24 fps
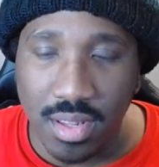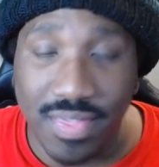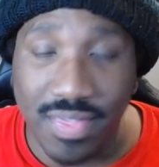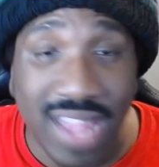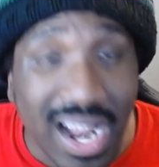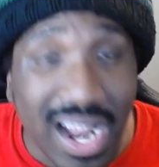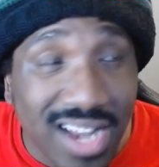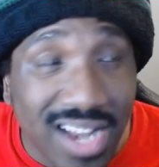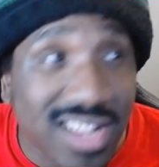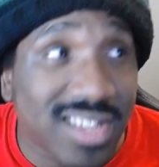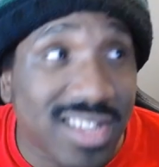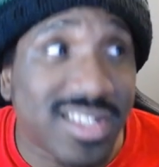
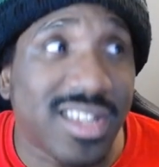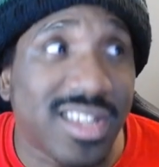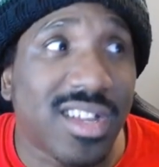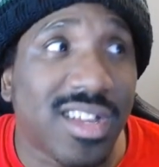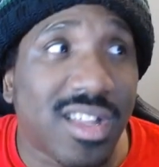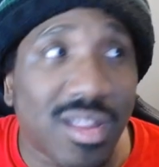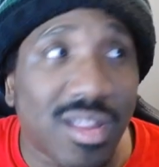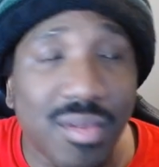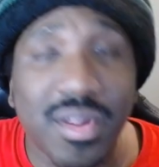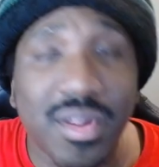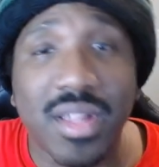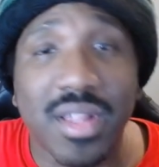That is
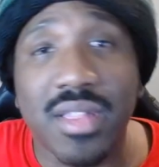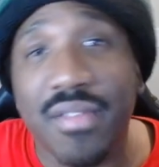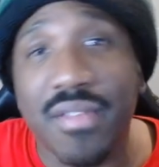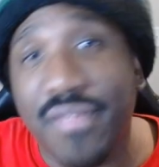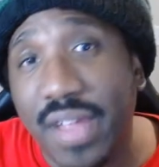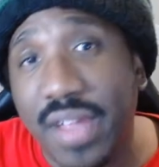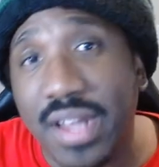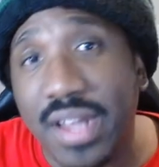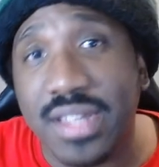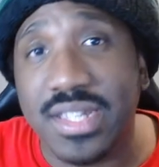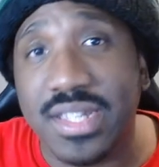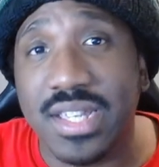including the
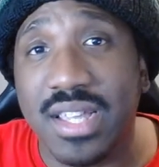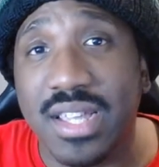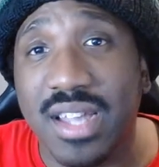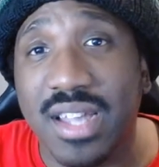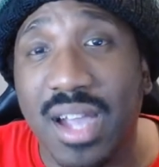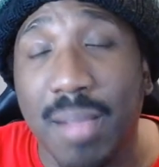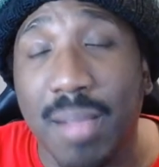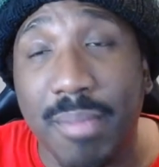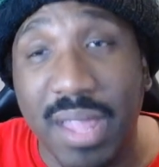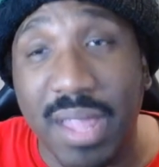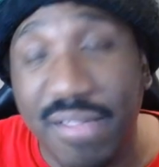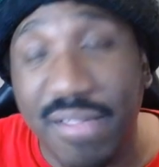Fantasy
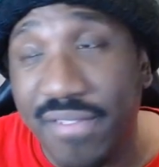Cup.